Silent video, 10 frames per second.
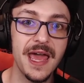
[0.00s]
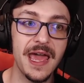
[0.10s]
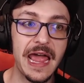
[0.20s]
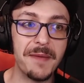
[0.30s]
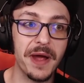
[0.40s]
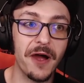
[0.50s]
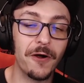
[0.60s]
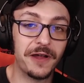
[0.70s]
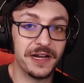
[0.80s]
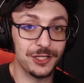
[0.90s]
And my
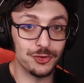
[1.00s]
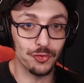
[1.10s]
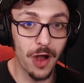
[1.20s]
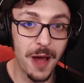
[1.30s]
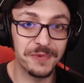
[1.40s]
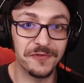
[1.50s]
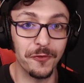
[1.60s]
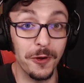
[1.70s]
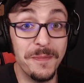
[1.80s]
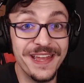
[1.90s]
heart kind of dropped for
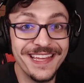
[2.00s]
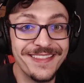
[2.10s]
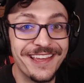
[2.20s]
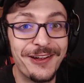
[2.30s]
a minute there.